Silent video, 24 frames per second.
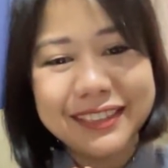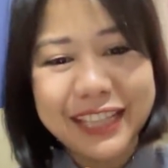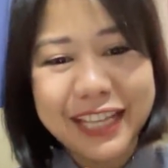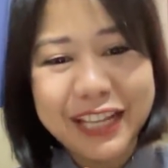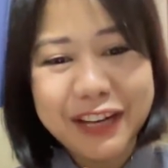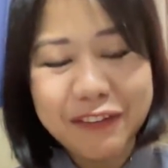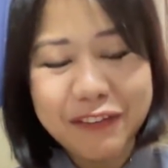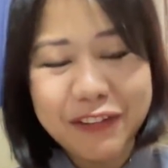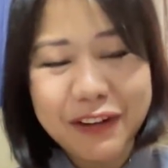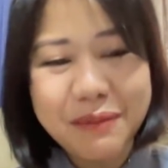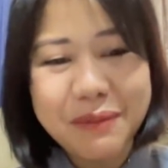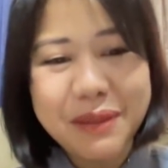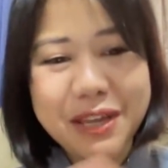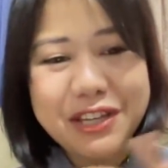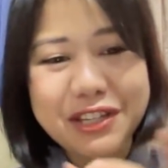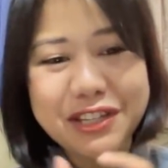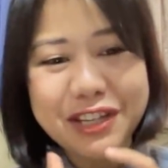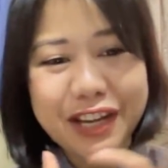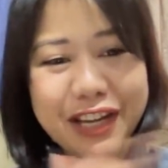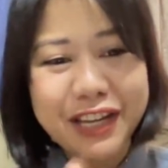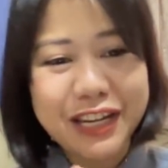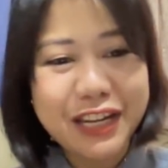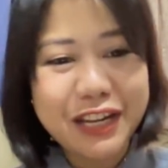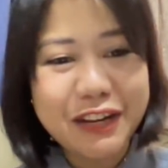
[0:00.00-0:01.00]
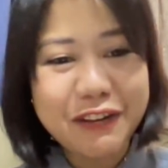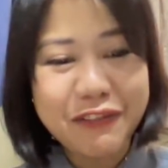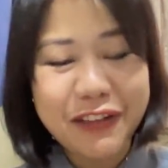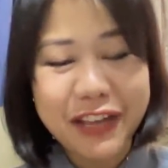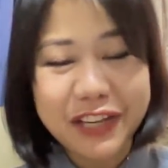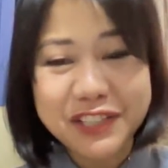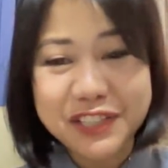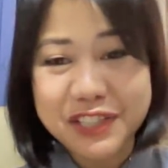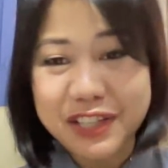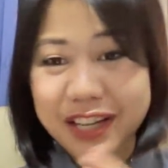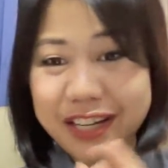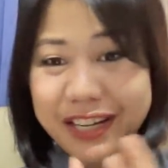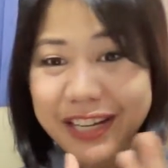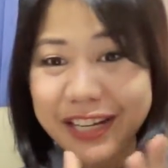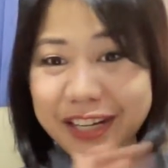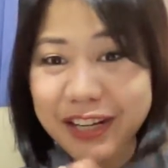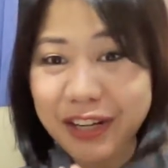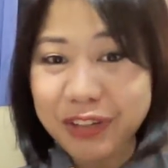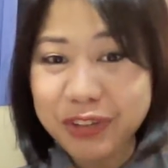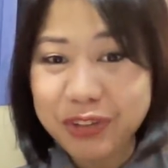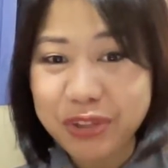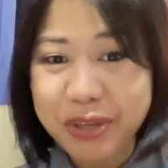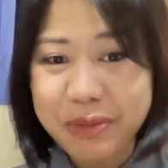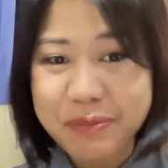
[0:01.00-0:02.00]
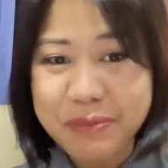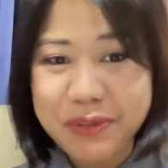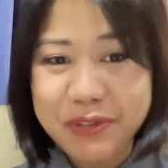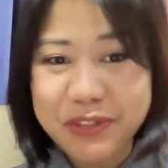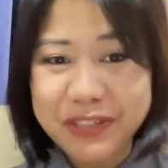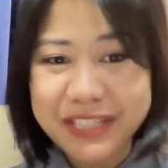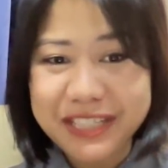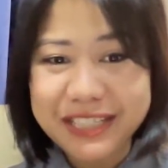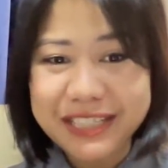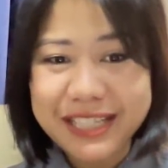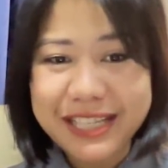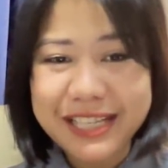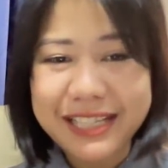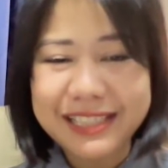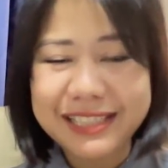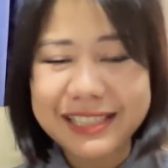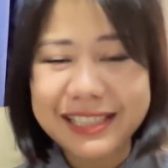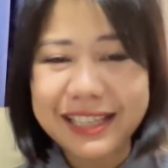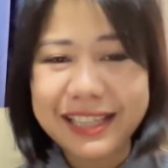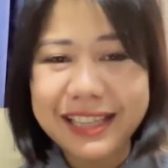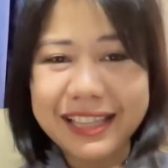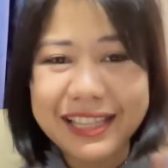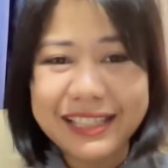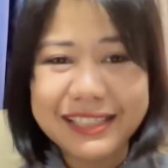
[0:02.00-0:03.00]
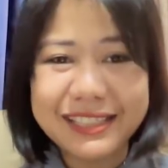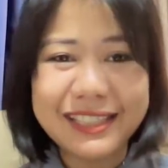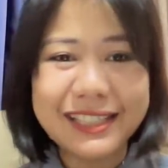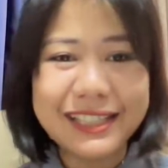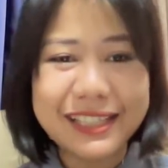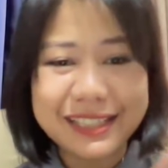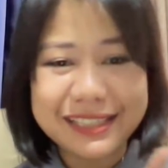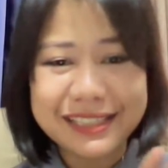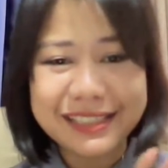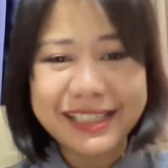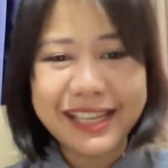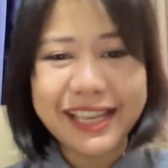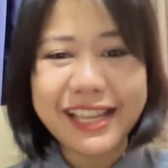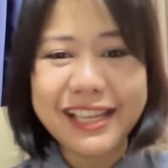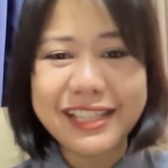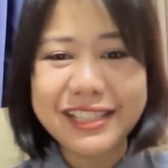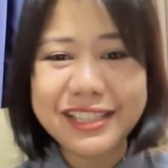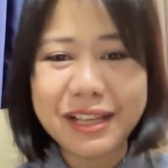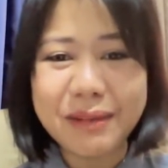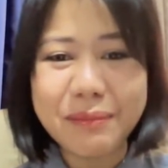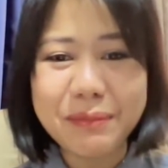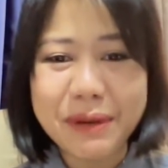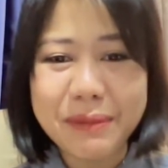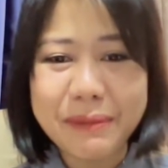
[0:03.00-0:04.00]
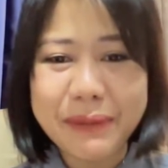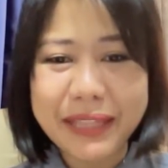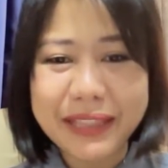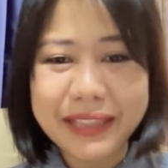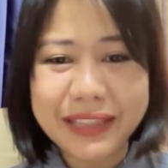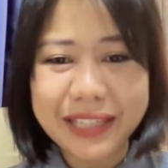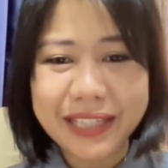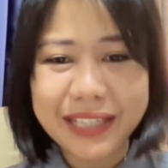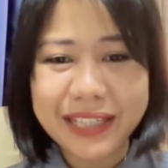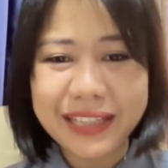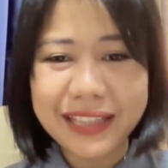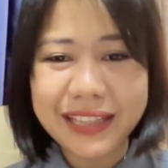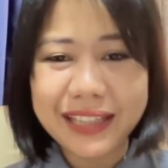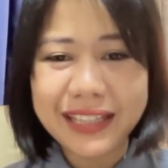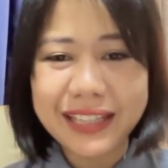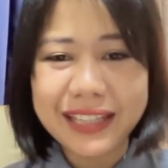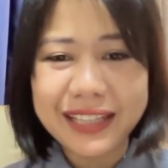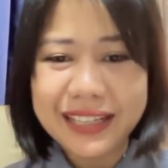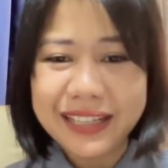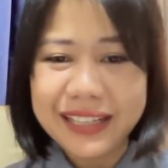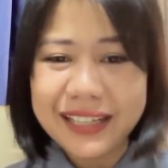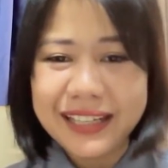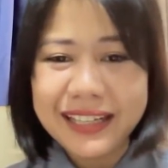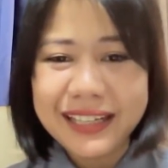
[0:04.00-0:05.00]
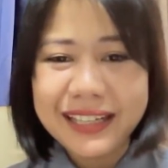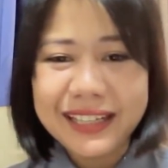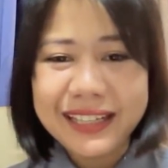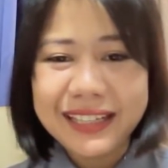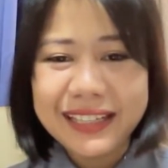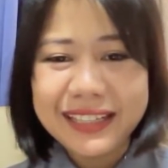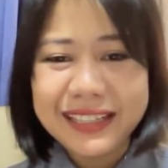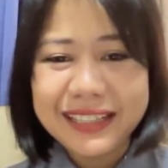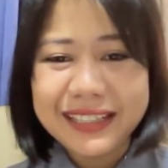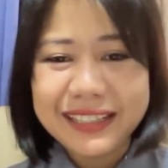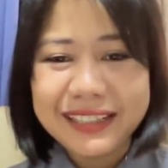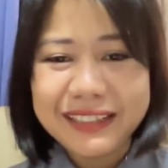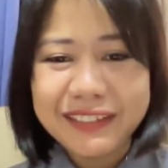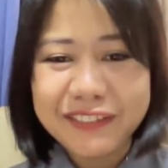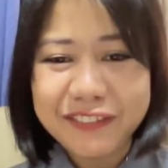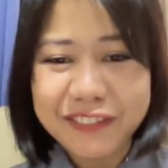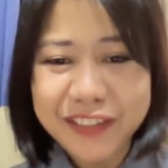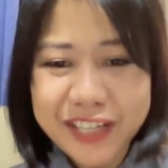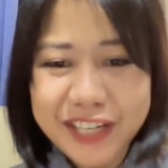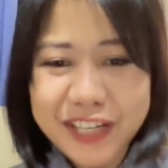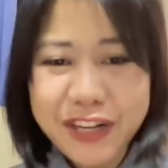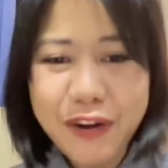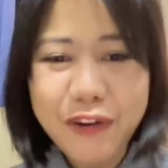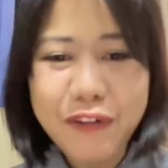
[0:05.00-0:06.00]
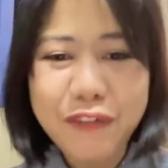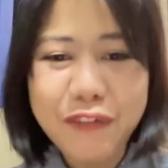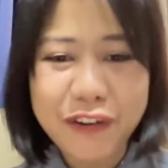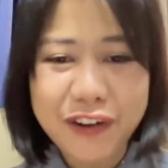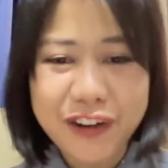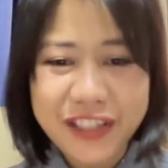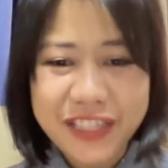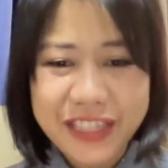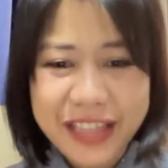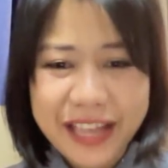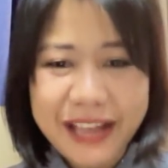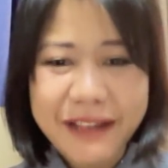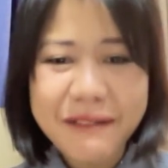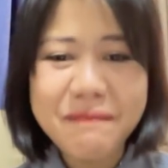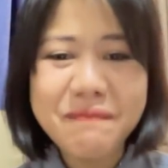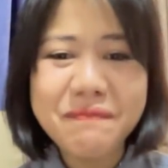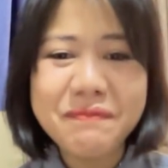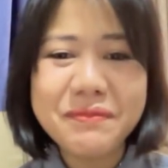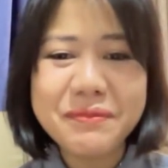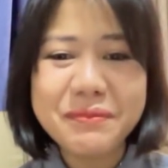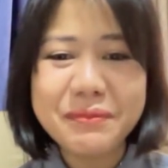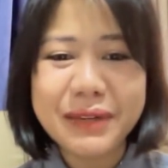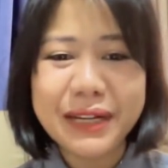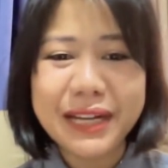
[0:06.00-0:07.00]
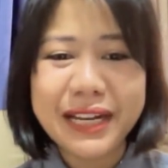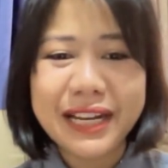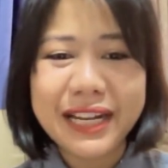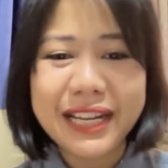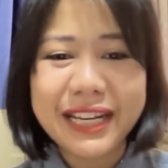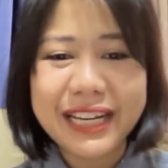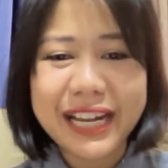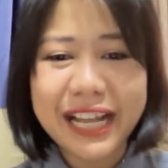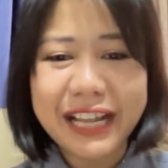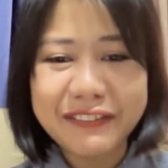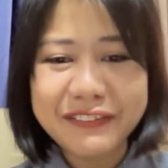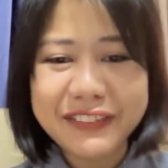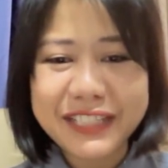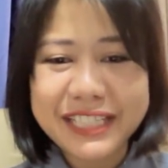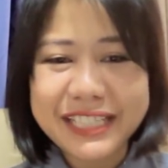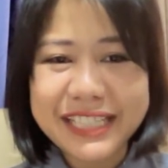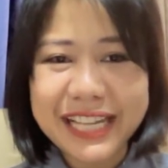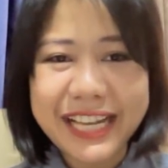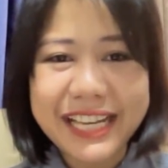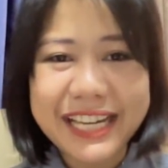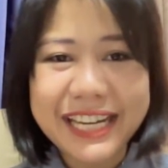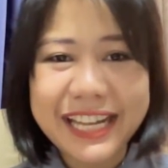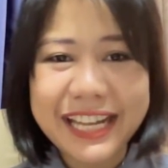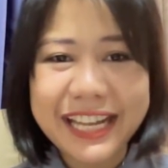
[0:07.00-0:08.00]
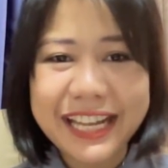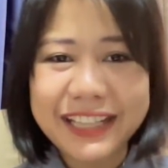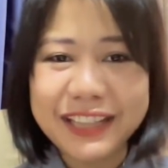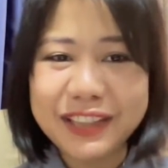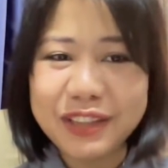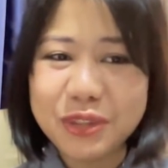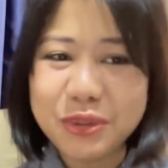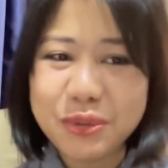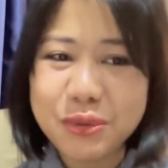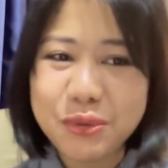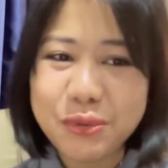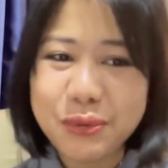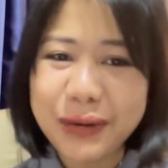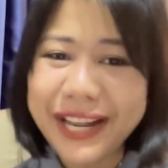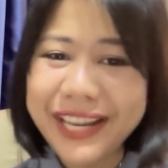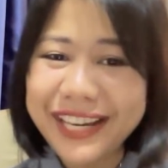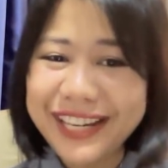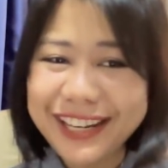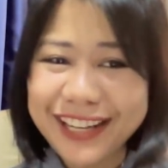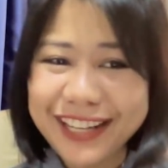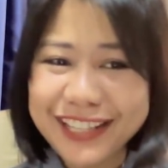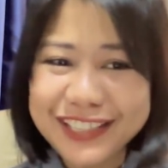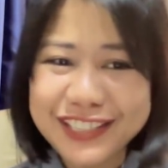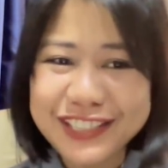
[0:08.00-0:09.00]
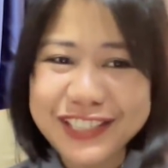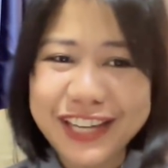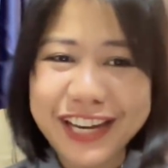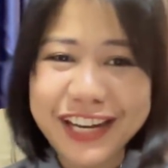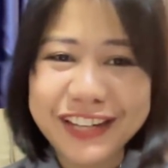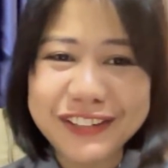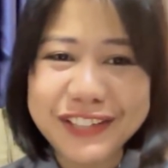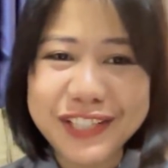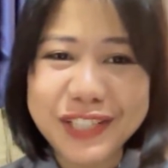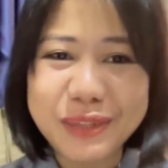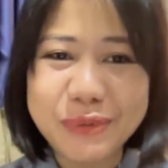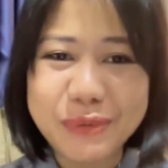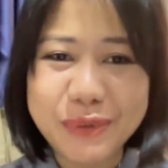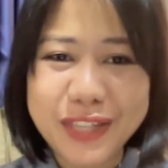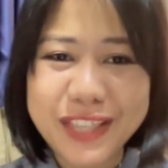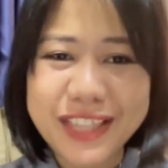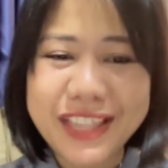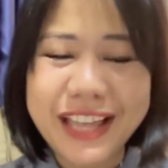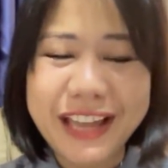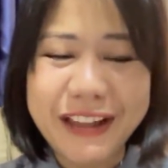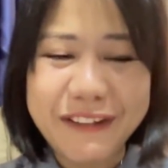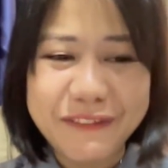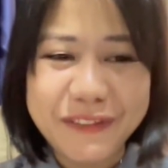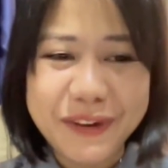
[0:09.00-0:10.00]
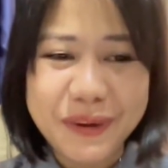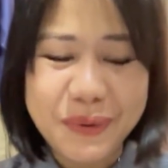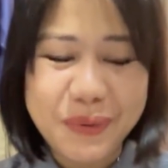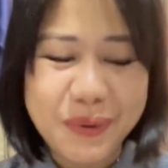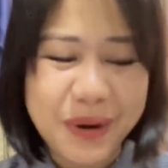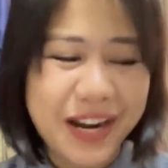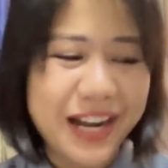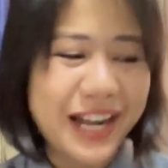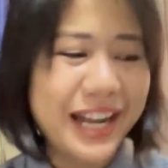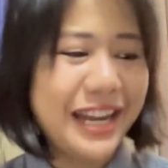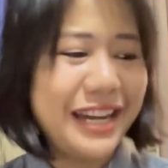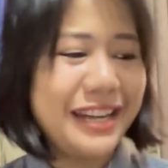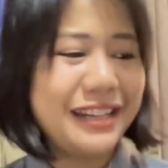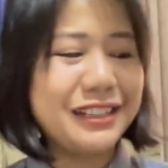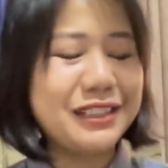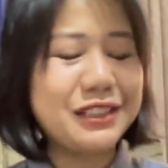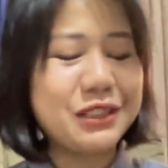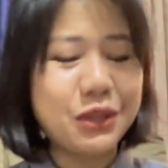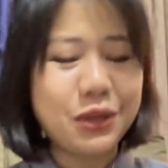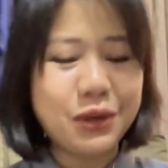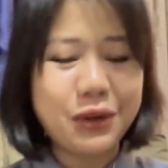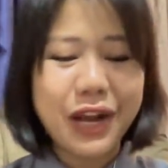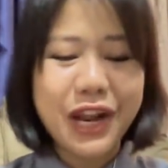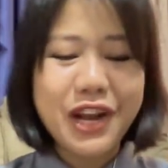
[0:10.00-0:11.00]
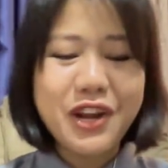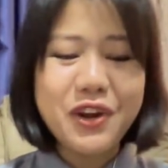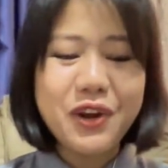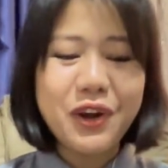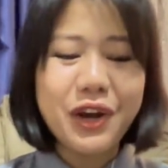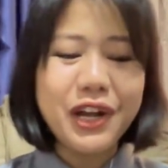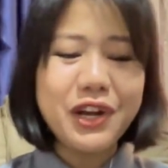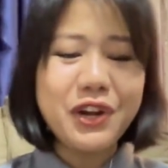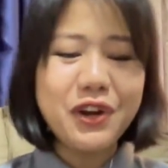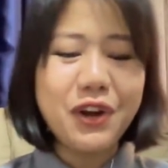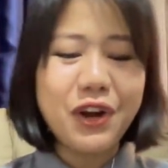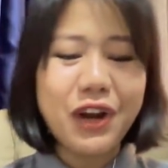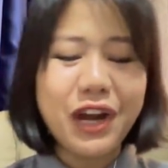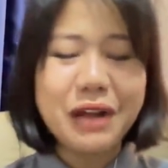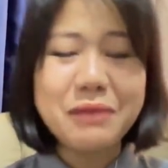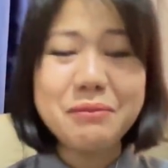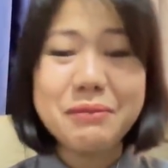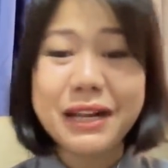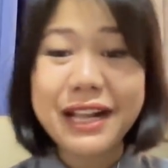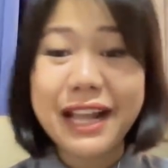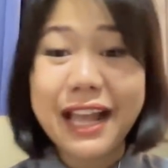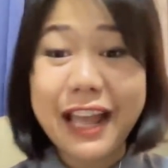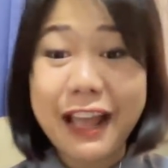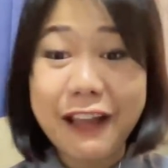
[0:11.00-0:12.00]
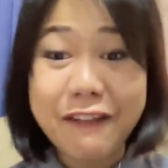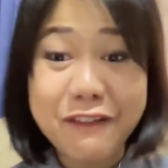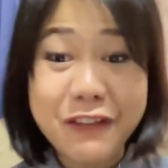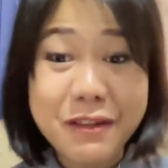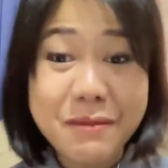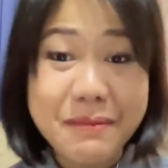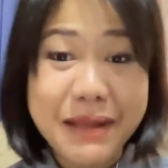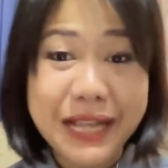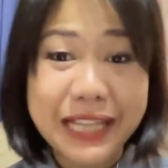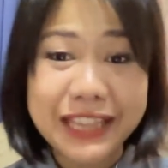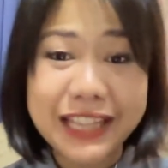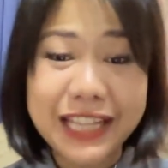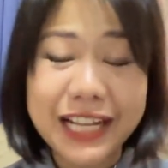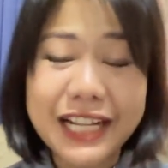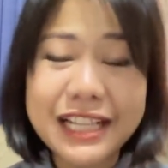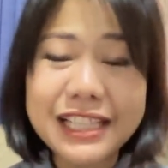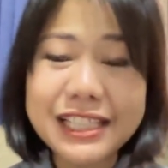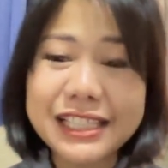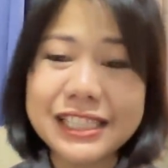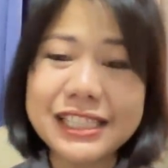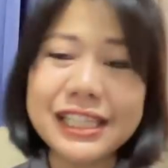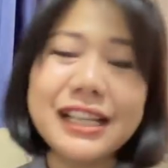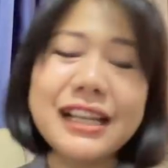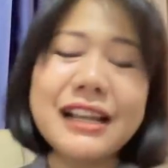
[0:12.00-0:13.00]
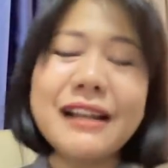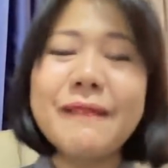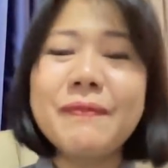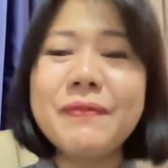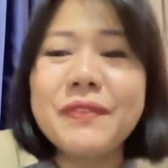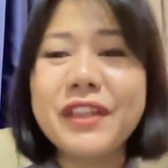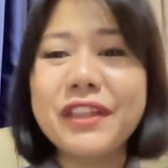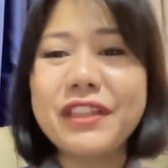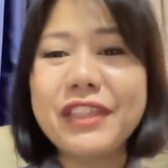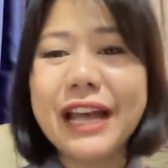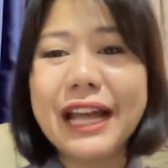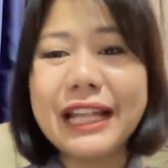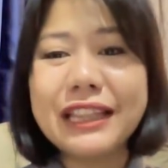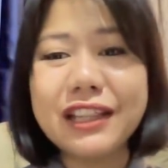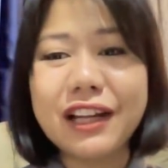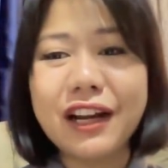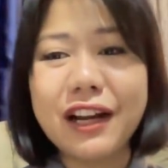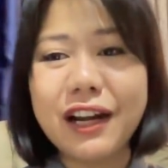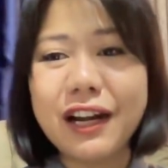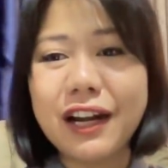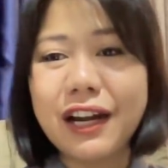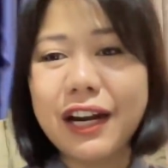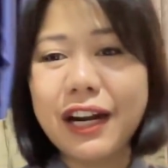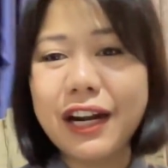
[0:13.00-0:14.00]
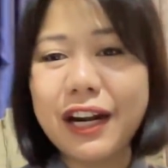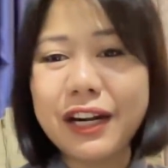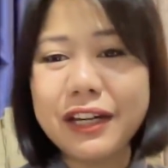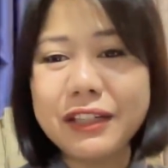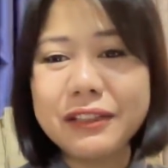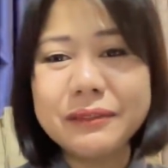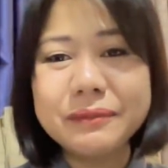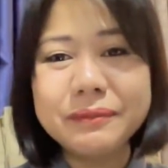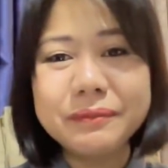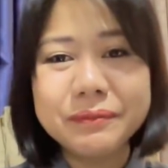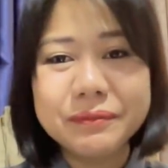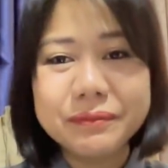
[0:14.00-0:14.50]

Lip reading: inflammation, infection, and autoimmune disease. This is a supplemental video for them, but I've decided to, why not share it with everyone? So, ano-ano ang mga heavy metals that are